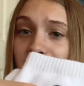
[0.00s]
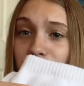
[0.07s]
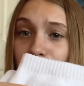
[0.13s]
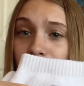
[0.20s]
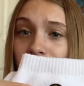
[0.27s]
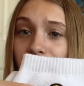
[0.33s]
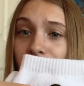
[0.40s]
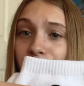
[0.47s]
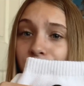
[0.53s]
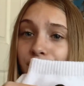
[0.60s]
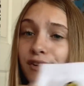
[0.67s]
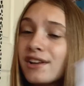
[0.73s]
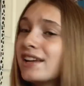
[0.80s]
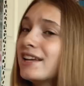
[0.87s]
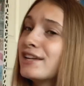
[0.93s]
with little
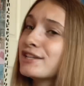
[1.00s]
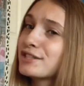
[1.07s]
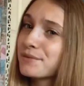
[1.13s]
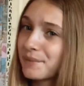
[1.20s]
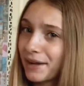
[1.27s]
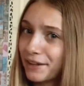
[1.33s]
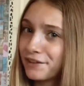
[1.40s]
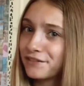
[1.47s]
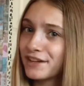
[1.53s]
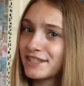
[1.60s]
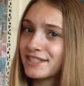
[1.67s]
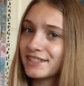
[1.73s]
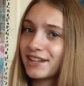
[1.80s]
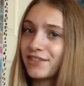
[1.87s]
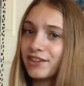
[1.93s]
smiley
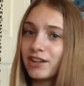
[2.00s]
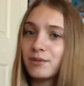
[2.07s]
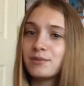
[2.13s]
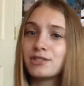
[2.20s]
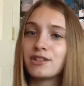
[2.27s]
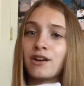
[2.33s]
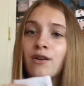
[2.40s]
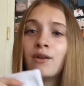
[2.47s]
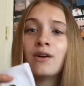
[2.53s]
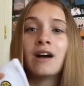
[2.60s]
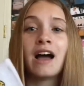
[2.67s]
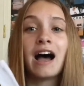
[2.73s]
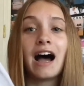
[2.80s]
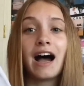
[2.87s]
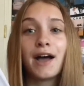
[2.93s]
faces on them, so
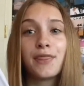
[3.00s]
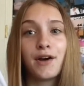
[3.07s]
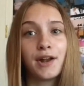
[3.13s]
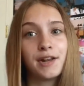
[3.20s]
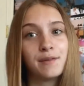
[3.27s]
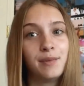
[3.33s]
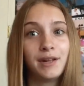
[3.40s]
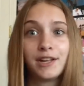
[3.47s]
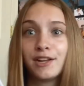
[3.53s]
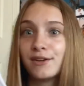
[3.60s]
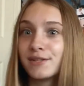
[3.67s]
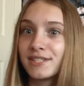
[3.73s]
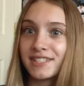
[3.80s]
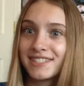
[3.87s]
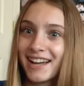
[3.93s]
I thought it'd be cute
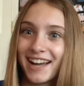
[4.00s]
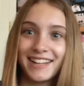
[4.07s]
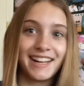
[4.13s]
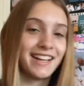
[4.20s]
to tie-dye